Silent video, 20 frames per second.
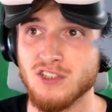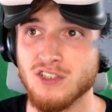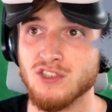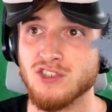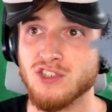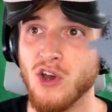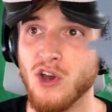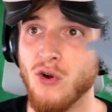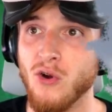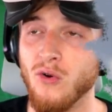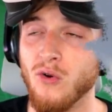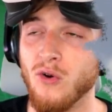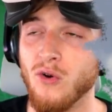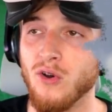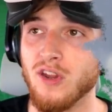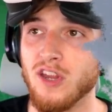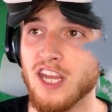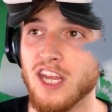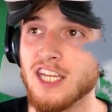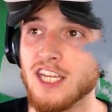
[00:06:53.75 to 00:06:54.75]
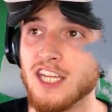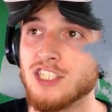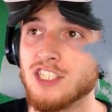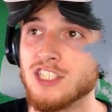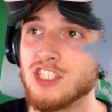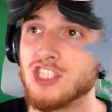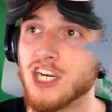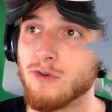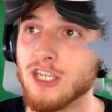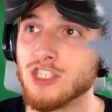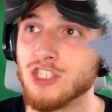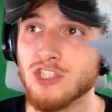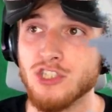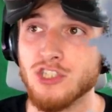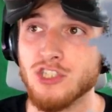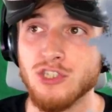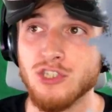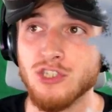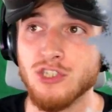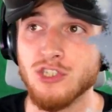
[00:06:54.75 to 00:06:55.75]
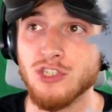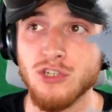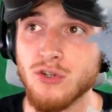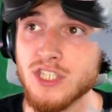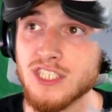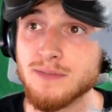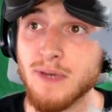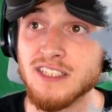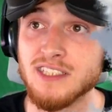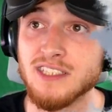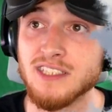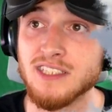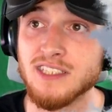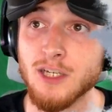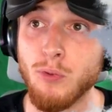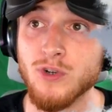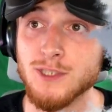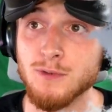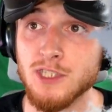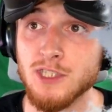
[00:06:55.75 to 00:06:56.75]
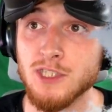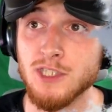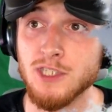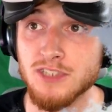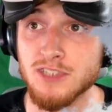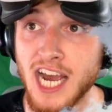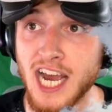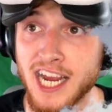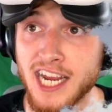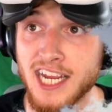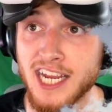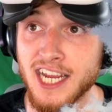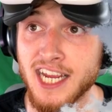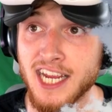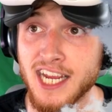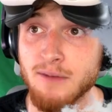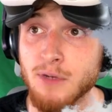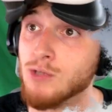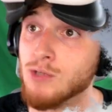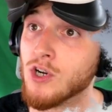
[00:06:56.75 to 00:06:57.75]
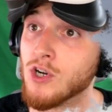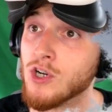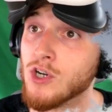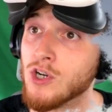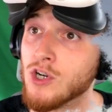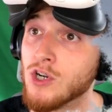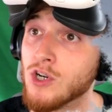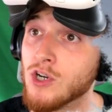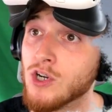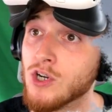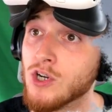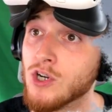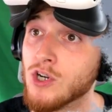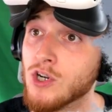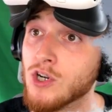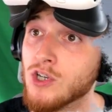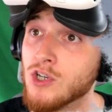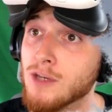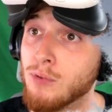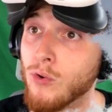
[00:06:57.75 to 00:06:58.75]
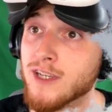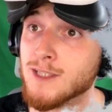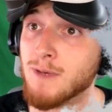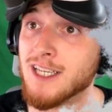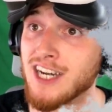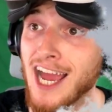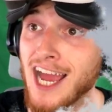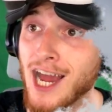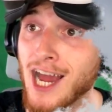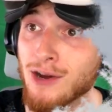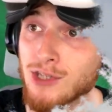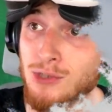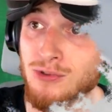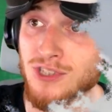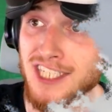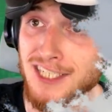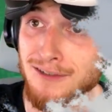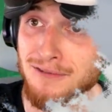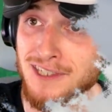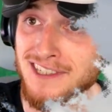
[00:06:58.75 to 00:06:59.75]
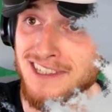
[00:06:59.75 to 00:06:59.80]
So each generation, you can only spend skill points when you die, but you earn the points based on how you lived.